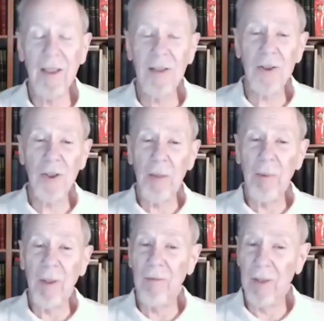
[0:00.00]
a story
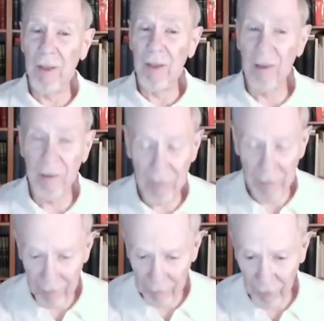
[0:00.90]
about a very
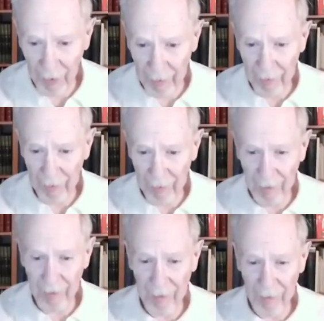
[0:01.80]
fine
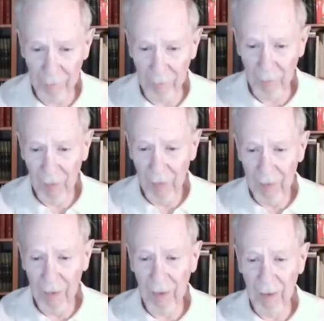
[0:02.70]
and um,
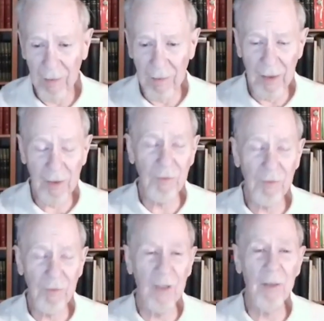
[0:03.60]
ni- a nice
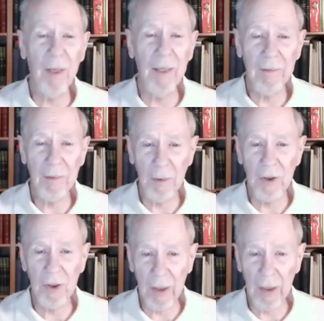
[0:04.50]
friend of mine who is
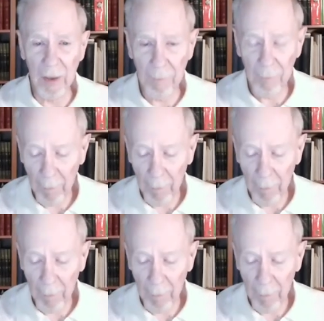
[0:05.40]
a dealer,